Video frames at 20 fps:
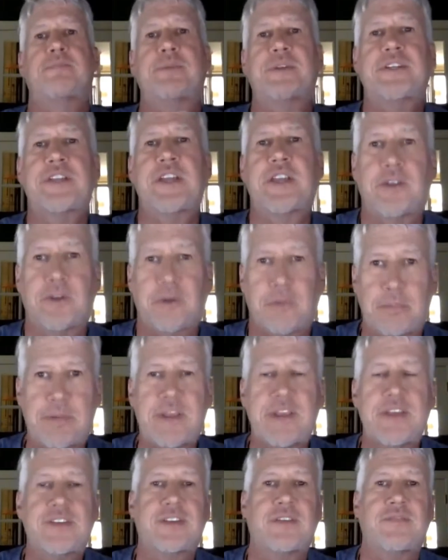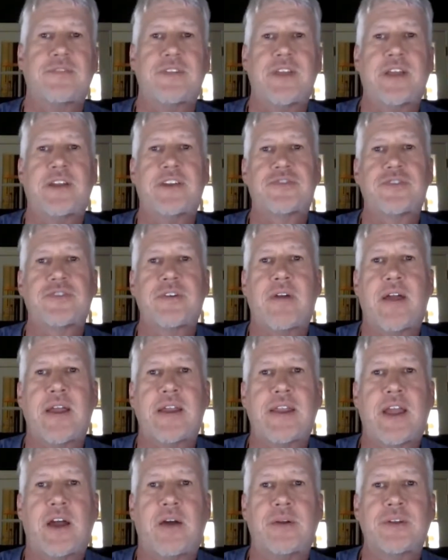particular piece of dentistry right
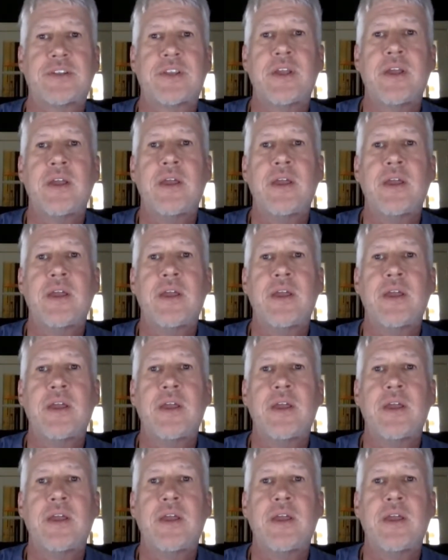now, is